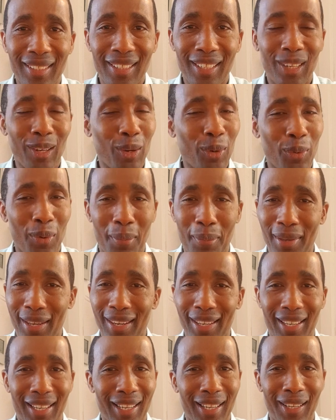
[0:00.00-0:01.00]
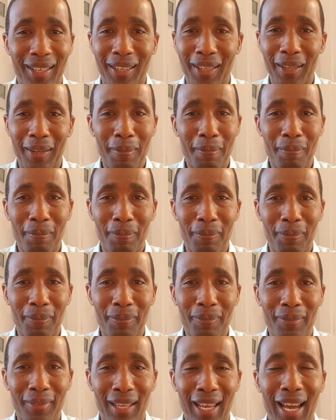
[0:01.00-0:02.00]
Glory be to God.
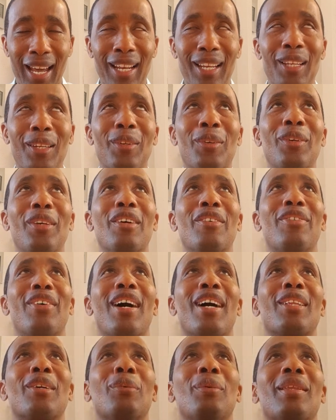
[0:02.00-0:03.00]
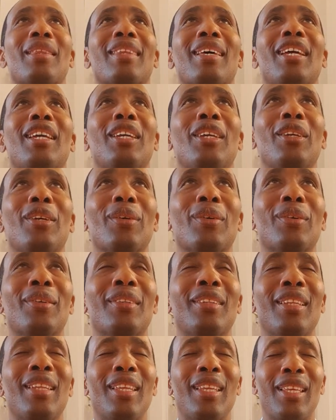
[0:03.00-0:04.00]
Hallelujah. Father, we thank you.
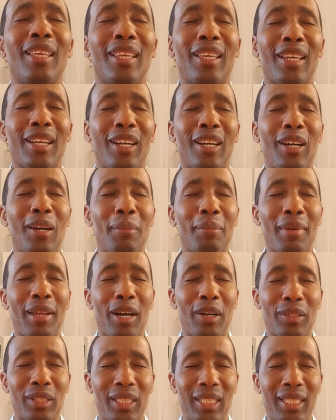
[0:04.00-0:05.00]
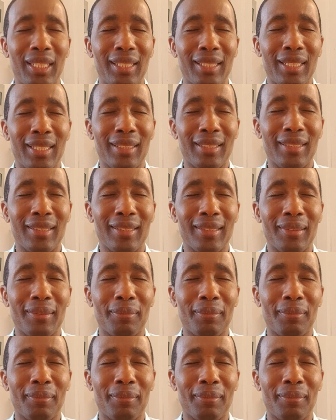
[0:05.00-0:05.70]
Come now, Jesus.